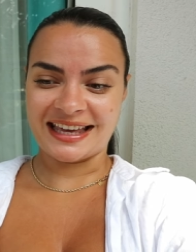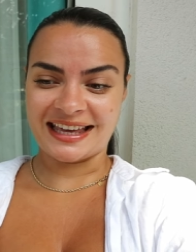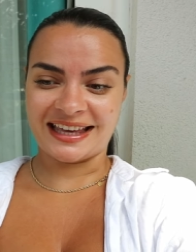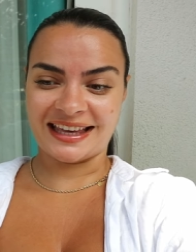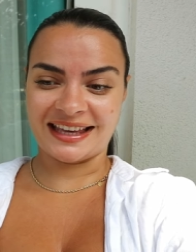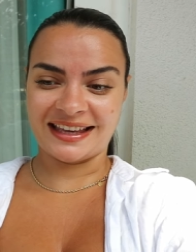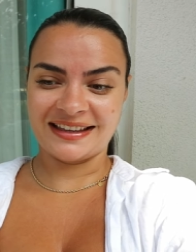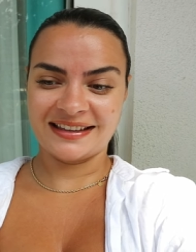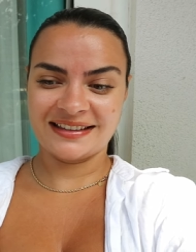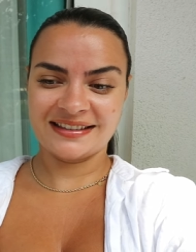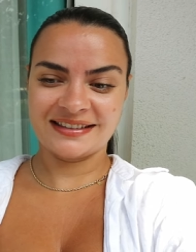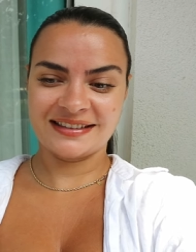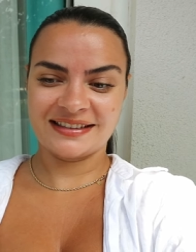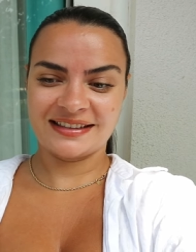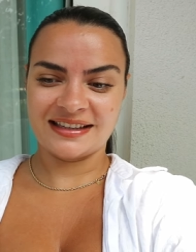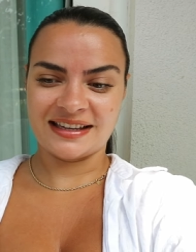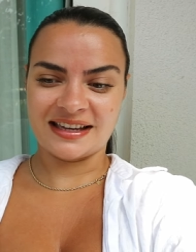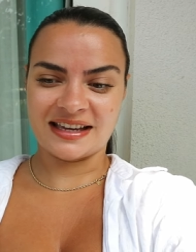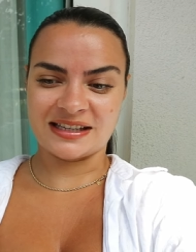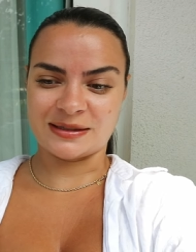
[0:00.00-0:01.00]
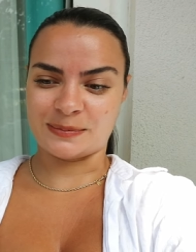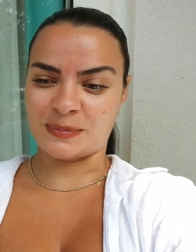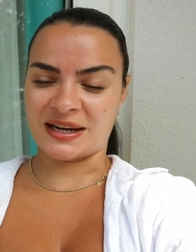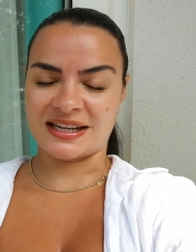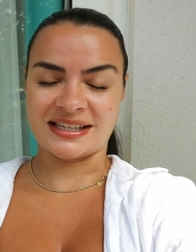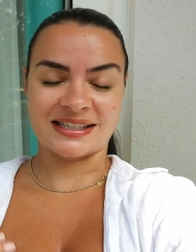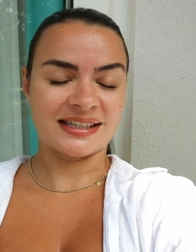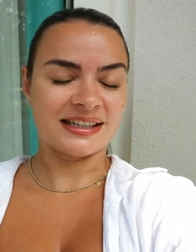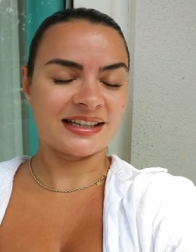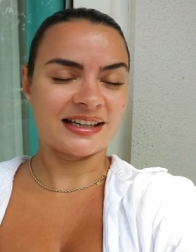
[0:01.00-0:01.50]
it is
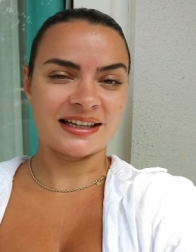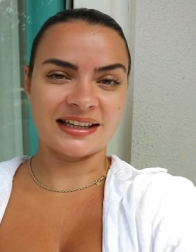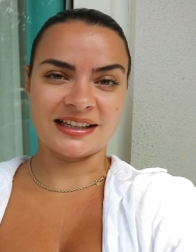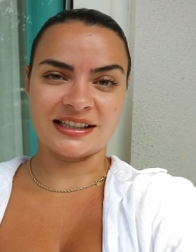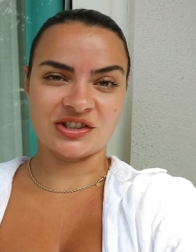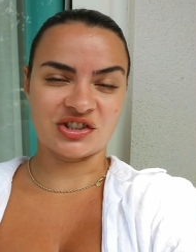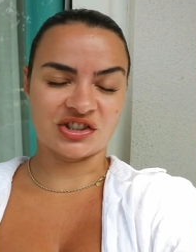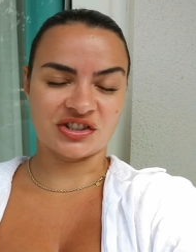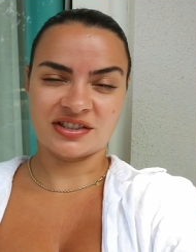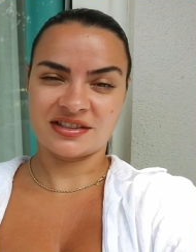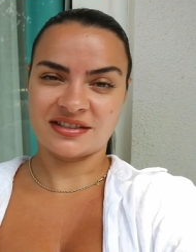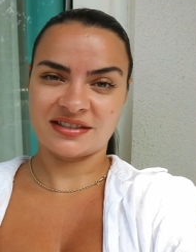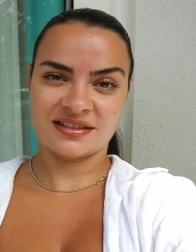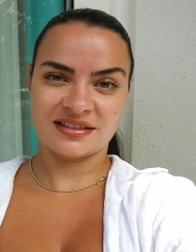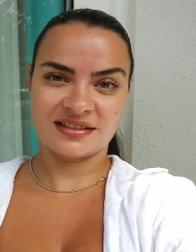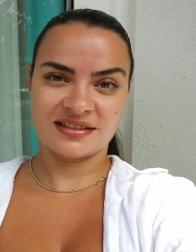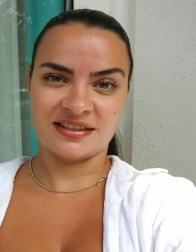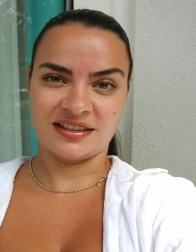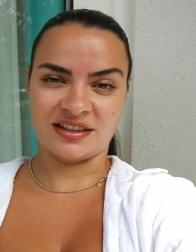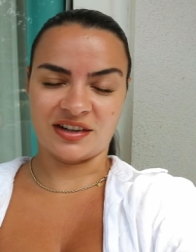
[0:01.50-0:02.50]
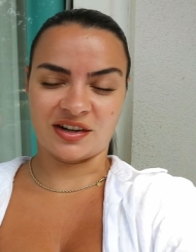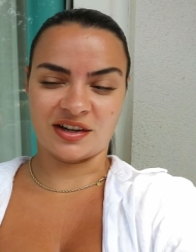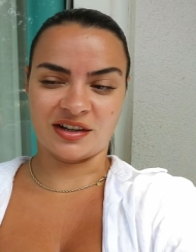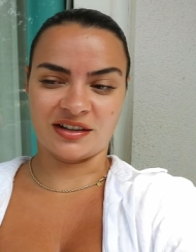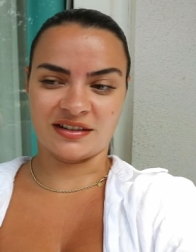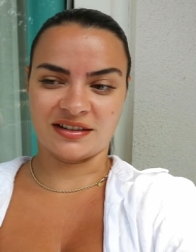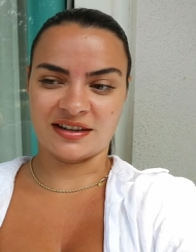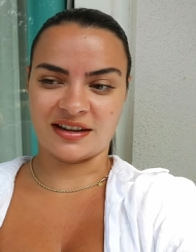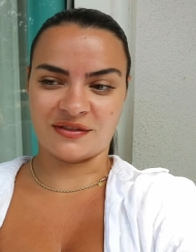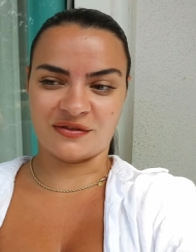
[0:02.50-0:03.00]
basically just you know
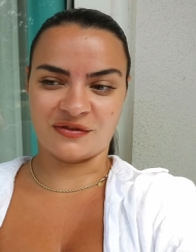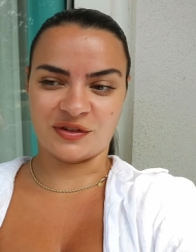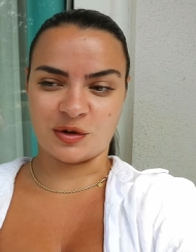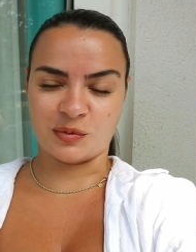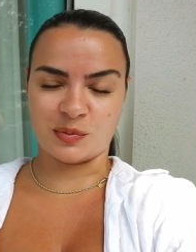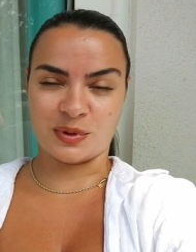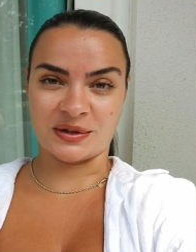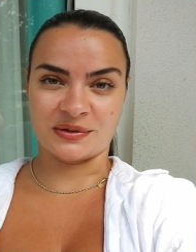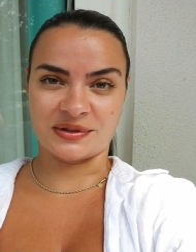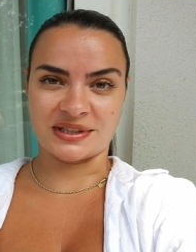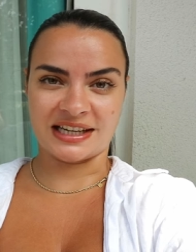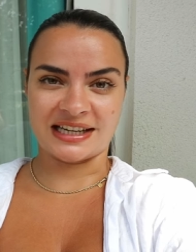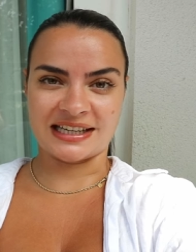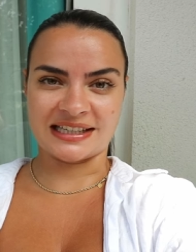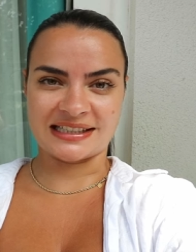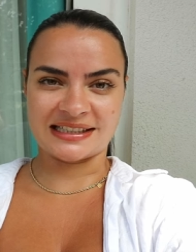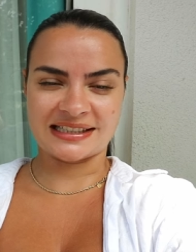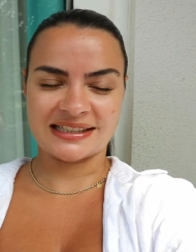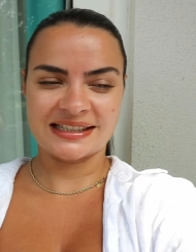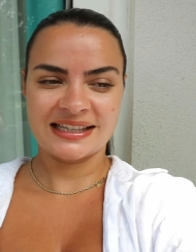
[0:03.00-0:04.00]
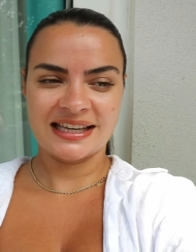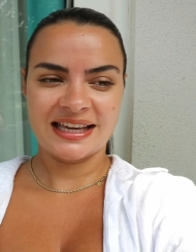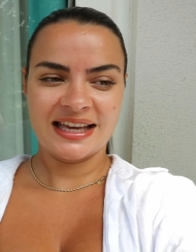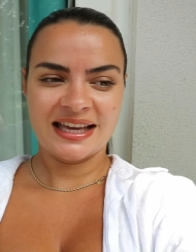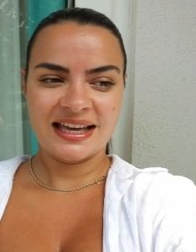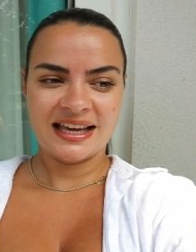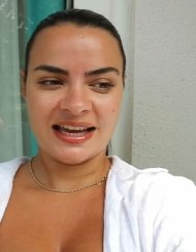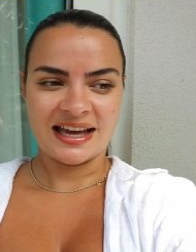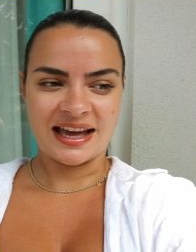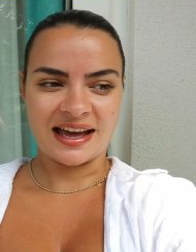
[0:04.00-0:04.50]
a few buildings
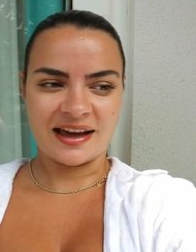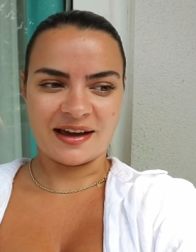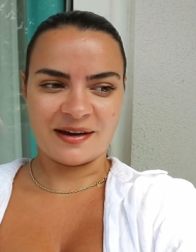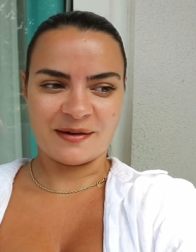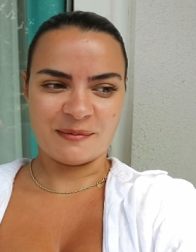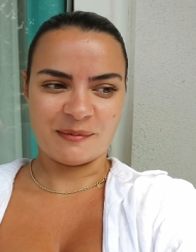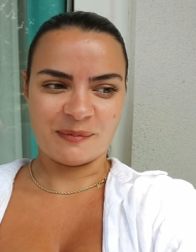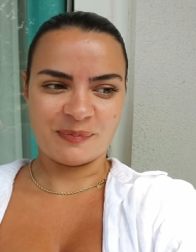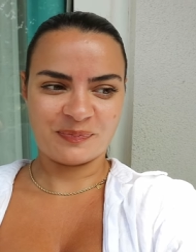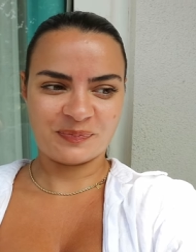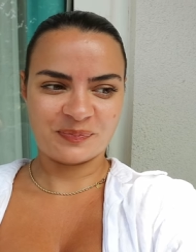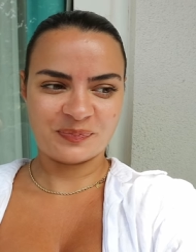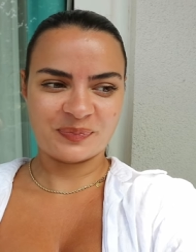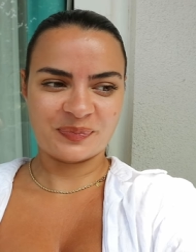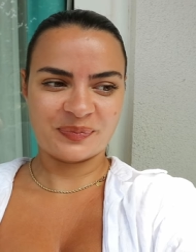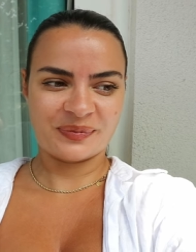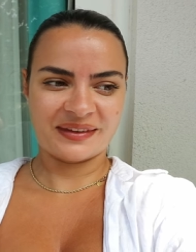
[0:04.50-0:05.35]
um,